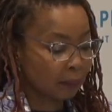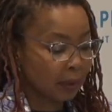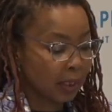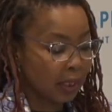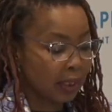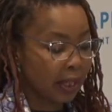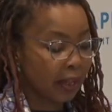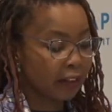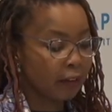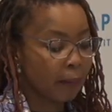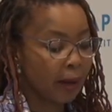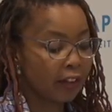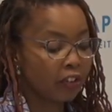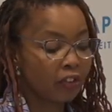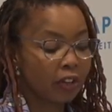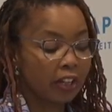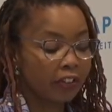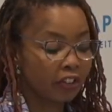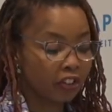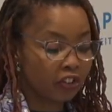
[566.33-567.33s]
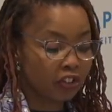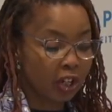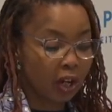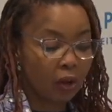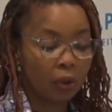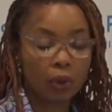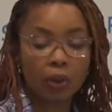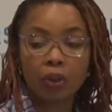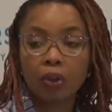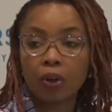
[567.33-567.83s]
There is much literature
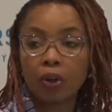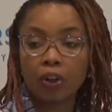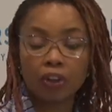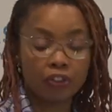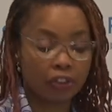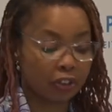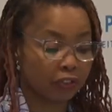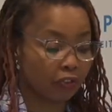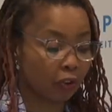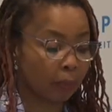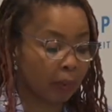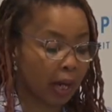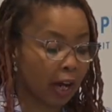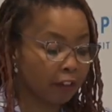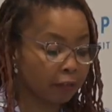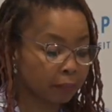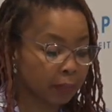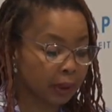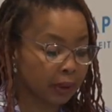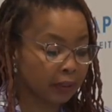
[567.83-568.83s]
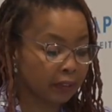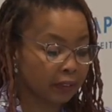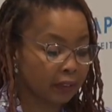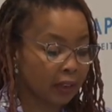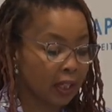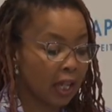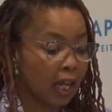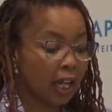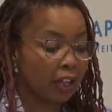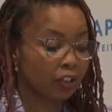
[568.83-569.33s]
on incursions from government
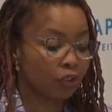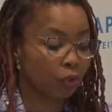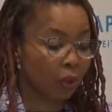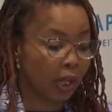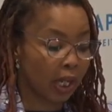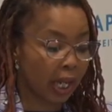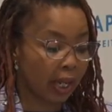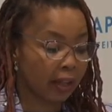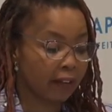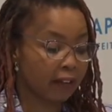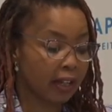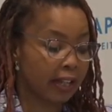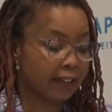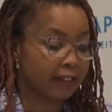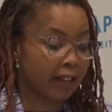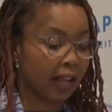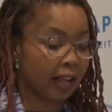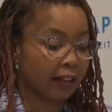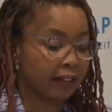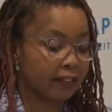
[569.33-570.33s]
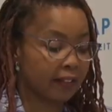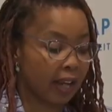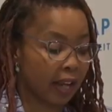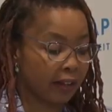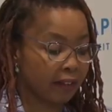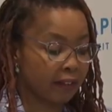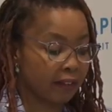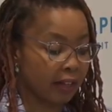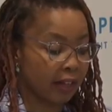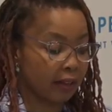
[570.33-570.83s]
and to a lesser
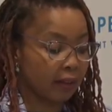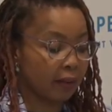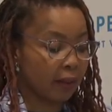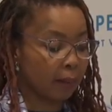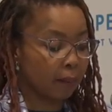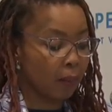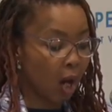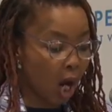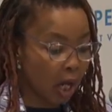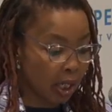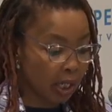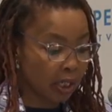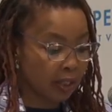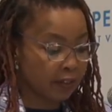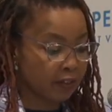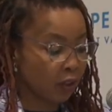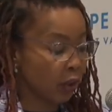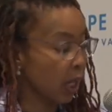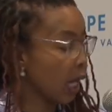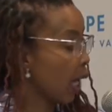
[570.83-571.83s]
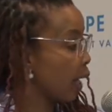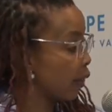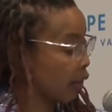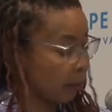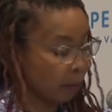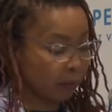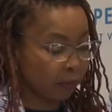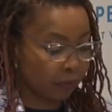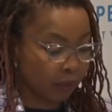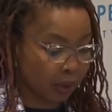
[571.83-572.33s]
extent markets on
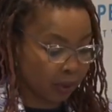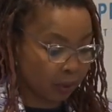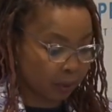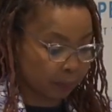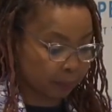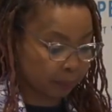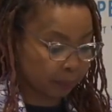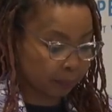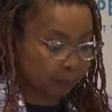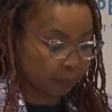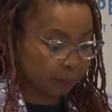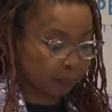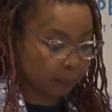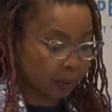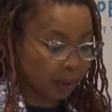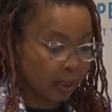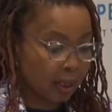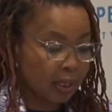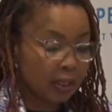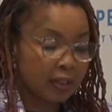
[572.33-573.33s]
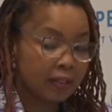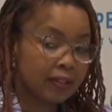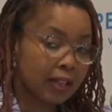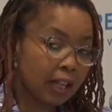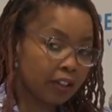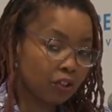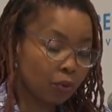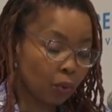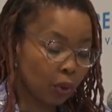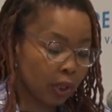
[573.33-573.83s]
academic freedom.
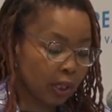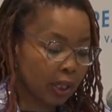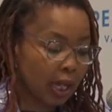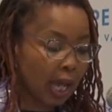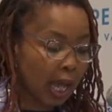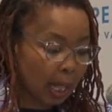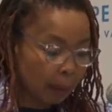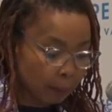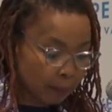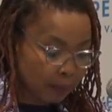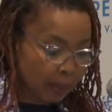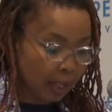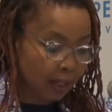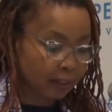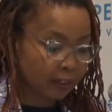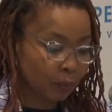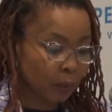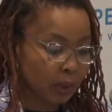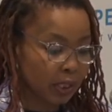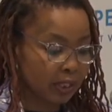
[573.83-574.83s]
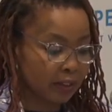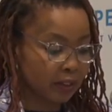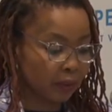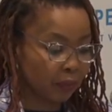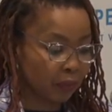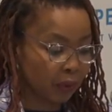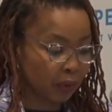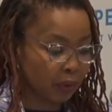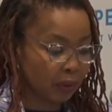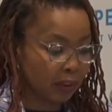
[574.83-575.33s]
Such work helps us with the
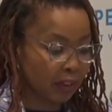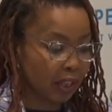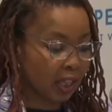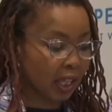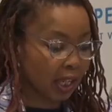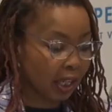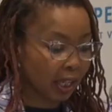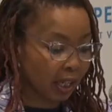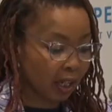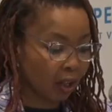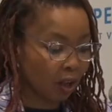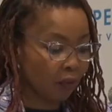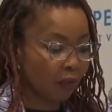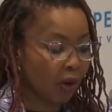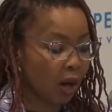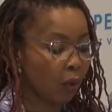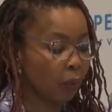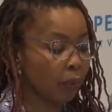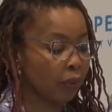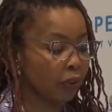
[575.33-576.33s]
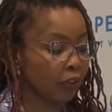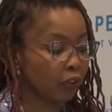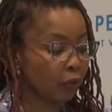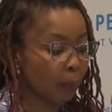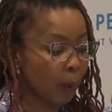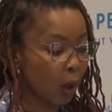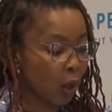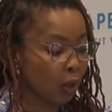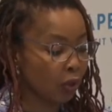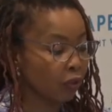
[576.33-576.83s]
difficult thinking of how we
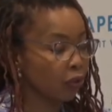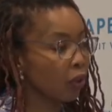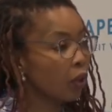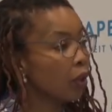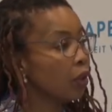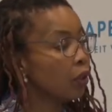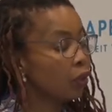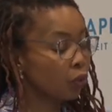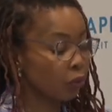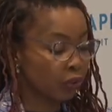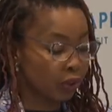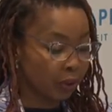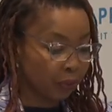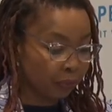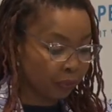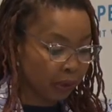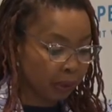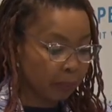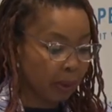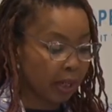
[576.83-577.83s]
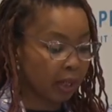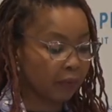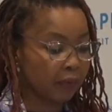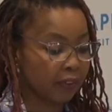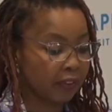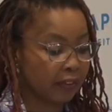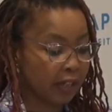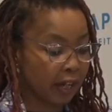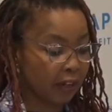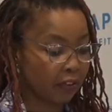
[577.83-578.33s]
respond to different
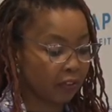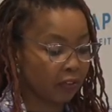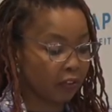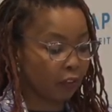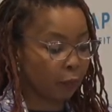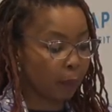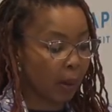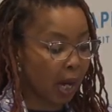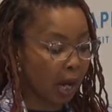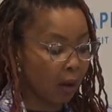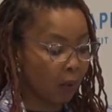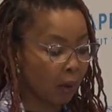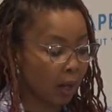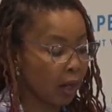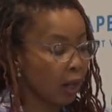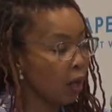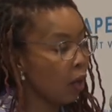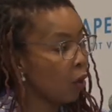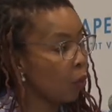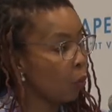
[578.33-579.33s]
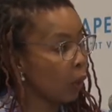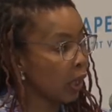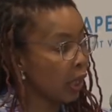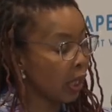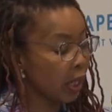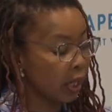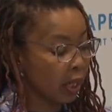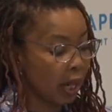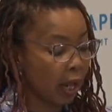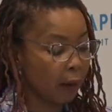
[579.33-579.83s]
manifestations of power
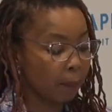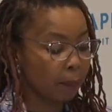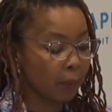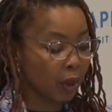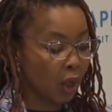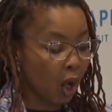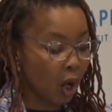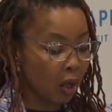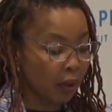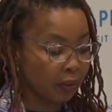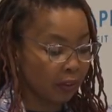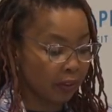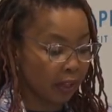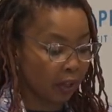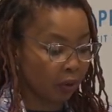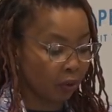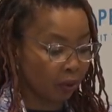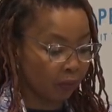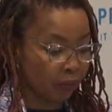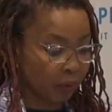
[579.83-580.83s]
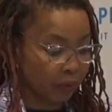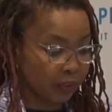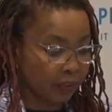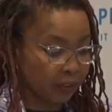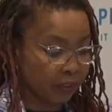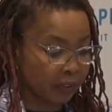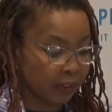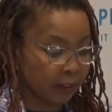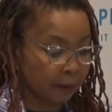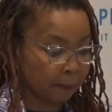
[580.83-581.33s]
within and beyond the
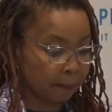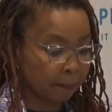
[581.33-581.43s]
university.